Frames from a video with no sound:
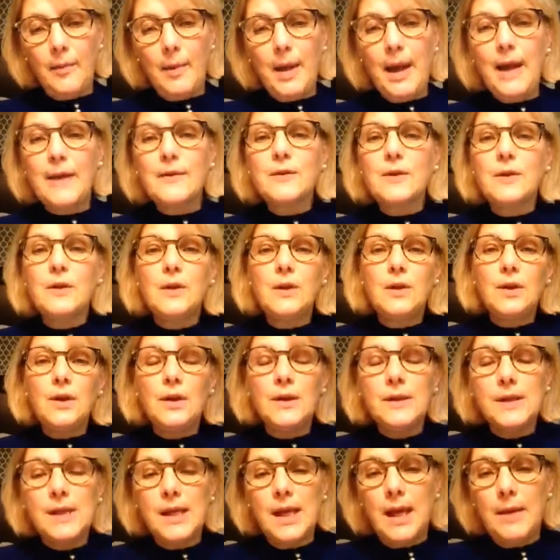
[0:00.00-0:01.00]
I'm asking you to
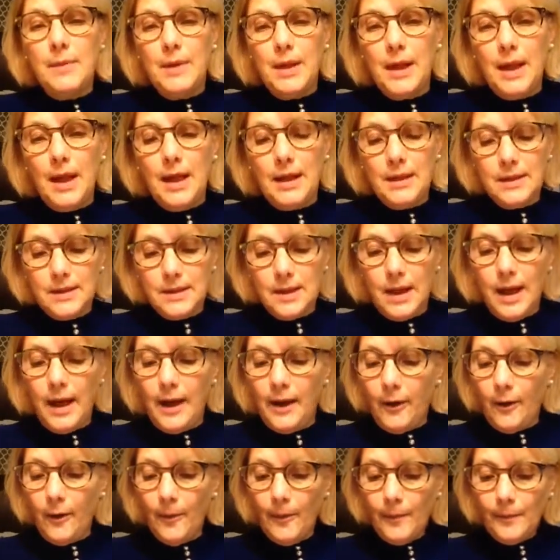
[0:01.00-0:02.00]
use the APA
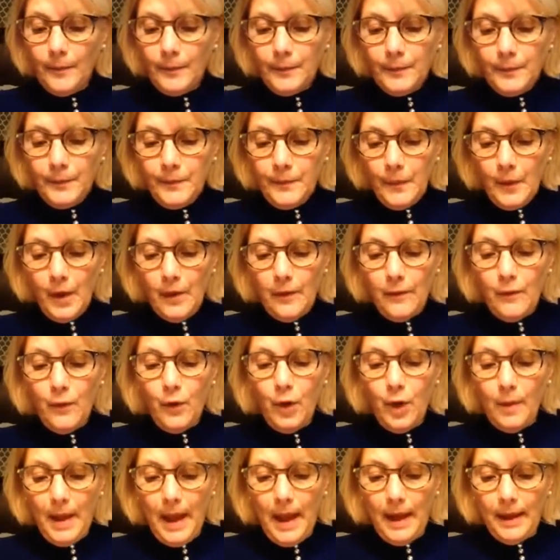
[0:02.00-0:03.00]
style
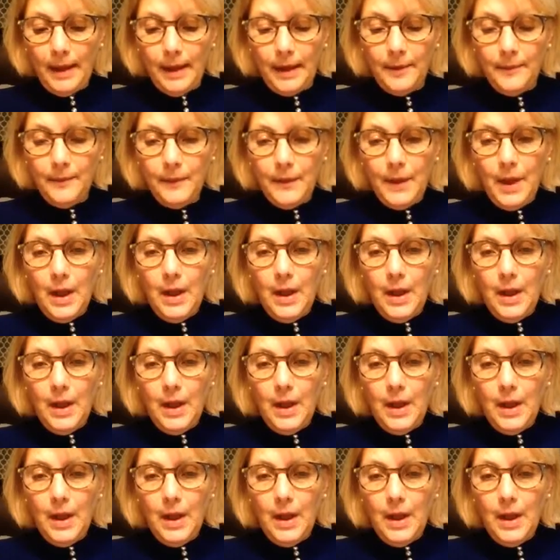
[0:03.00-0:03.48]
formatting,